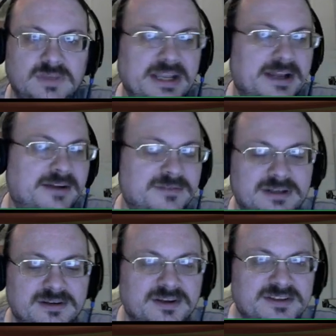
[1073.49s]
Yeah,
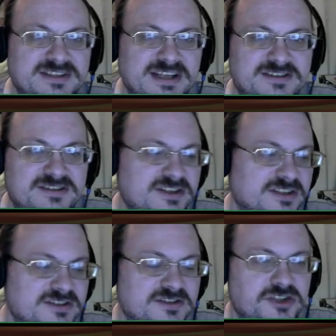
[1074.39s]
because it's
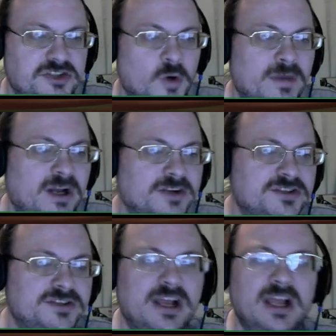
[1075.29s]
just so much.